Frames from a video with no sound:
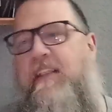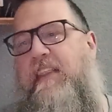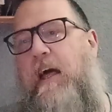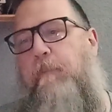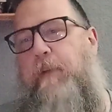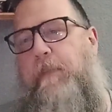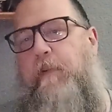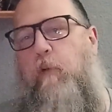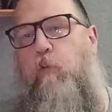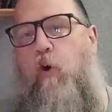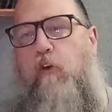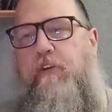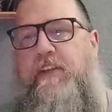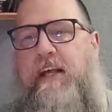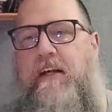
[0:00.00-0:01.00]
Now people are
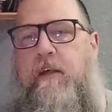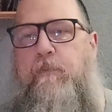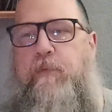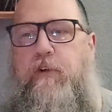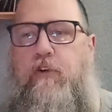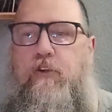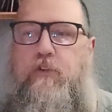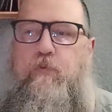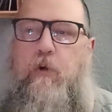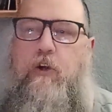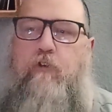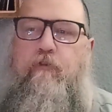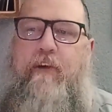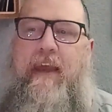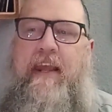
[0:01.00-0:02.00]
worried that computers were
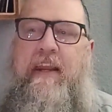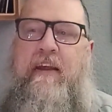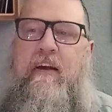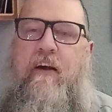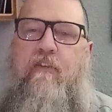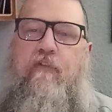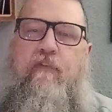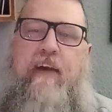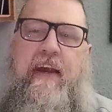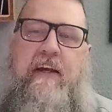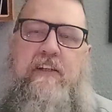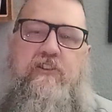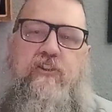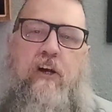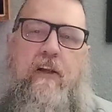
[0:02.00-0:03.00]
creating a
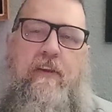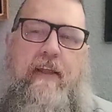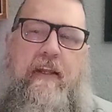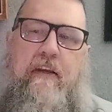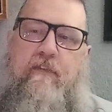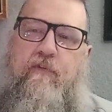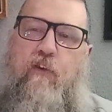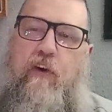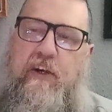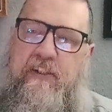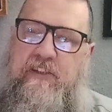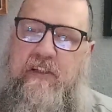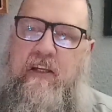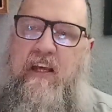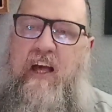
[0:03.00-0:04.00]
fake John Lennon
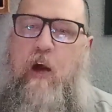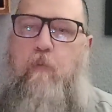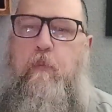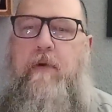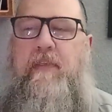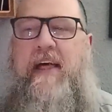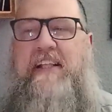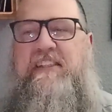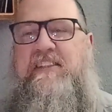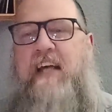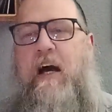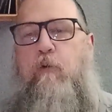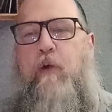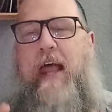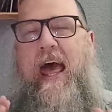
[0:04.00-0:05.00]
voice, but that's
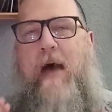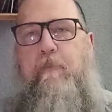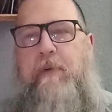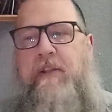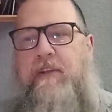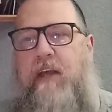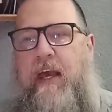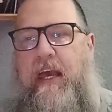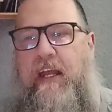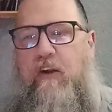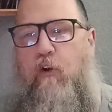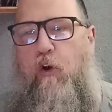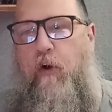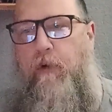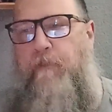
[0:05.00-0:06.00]
not what happened at
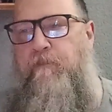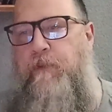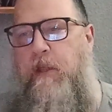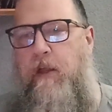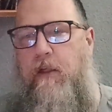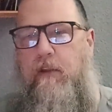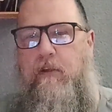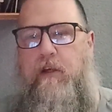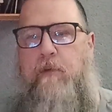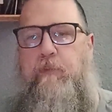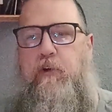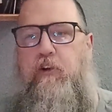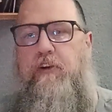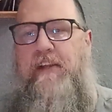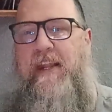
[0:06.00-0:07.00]
all. The
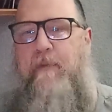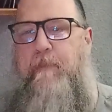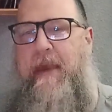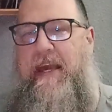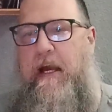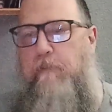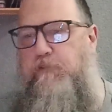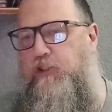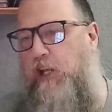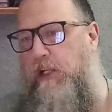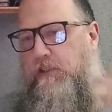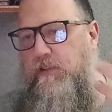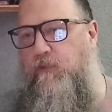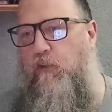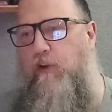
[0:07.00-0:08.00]
computer didn't make up
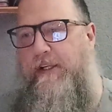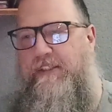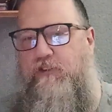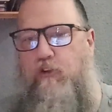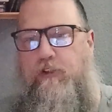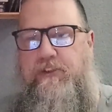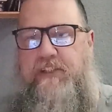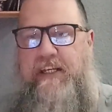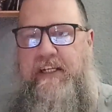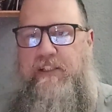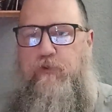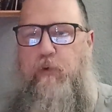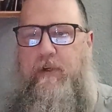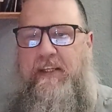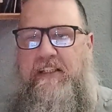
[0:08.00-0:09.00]
John's voice or
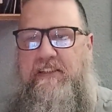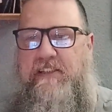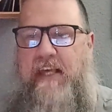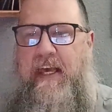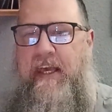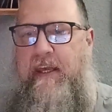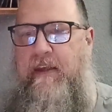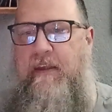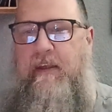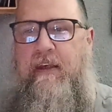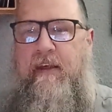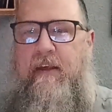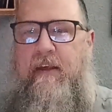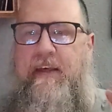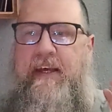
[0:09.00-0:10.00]
change what he's saying.
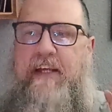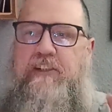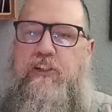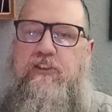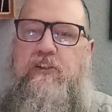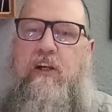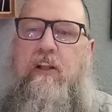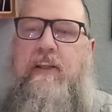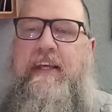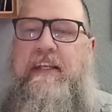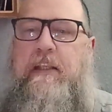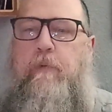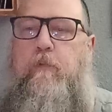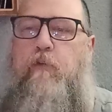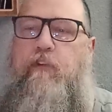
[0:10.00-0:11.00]
It just
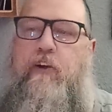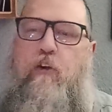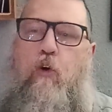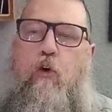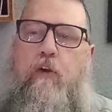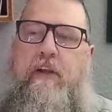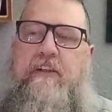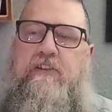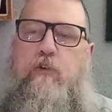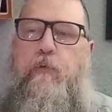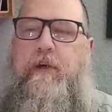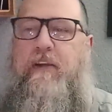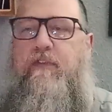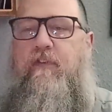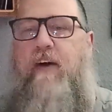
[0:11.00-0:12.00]
cleaned up the recording so we
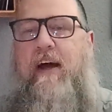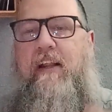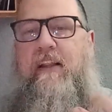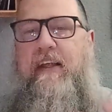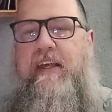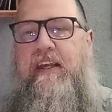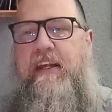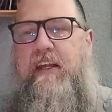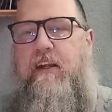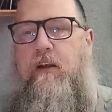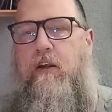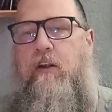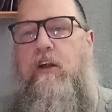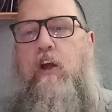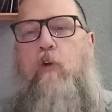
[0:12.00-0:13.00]
could finally
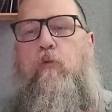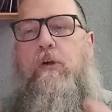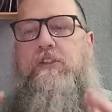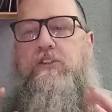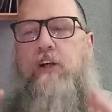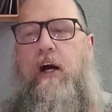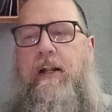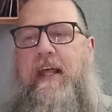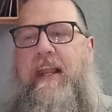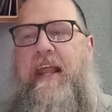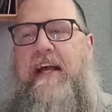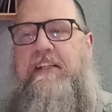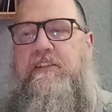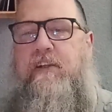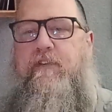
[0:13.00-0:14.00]
hear what John had
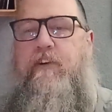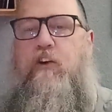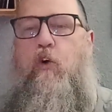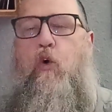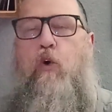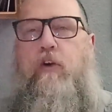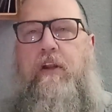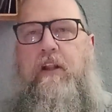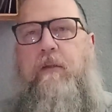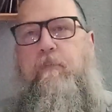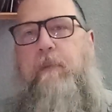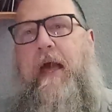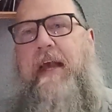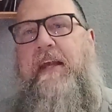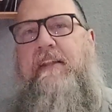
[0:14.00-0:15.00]
actually recorded
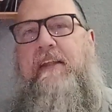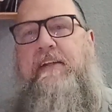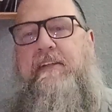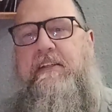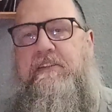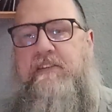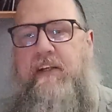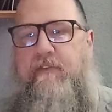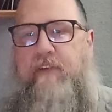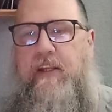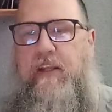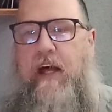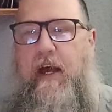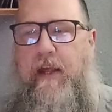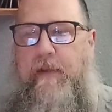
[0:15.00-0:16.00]
back in
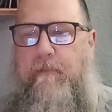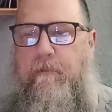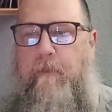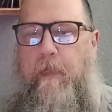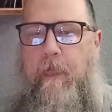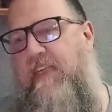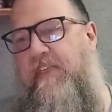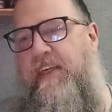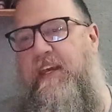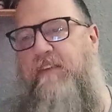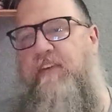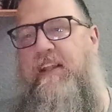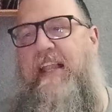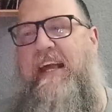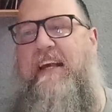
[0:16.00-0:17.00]
1979. Think
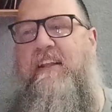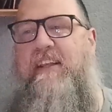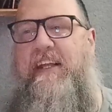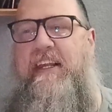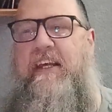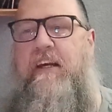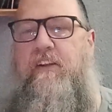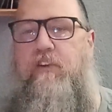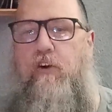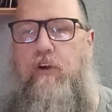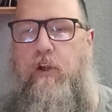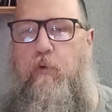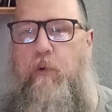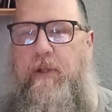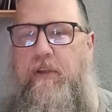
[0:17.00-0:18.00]
of it like cleaning a
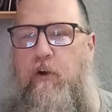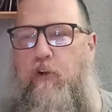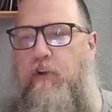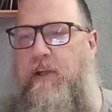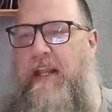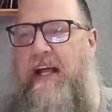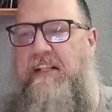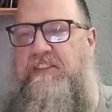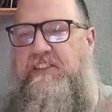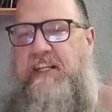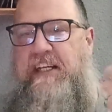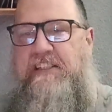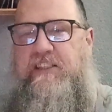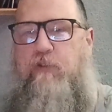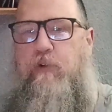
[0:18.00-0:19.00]
dirty window. You're not
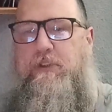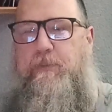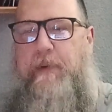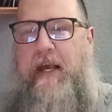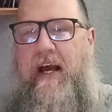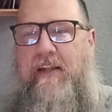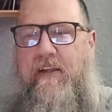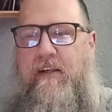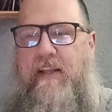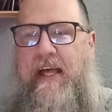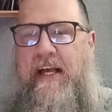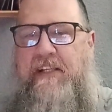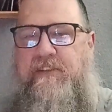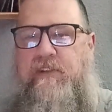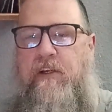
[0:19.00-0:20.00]
changing what's behind the
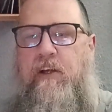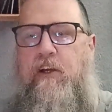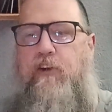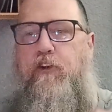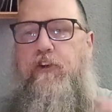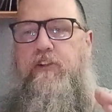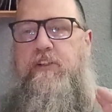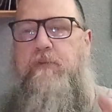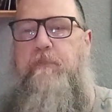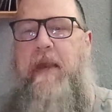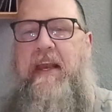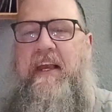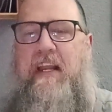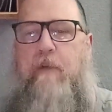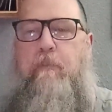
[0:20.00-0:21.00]
glass. You're just
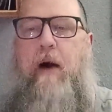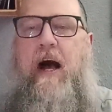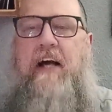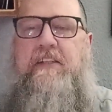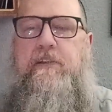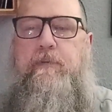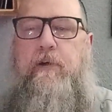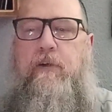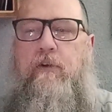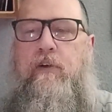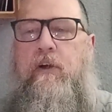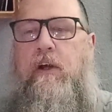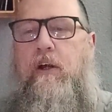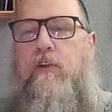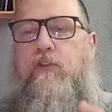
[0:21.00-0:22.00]
making it
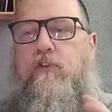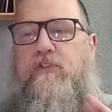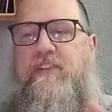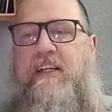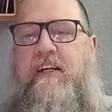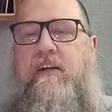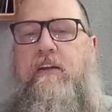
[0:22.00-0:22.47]
possible to see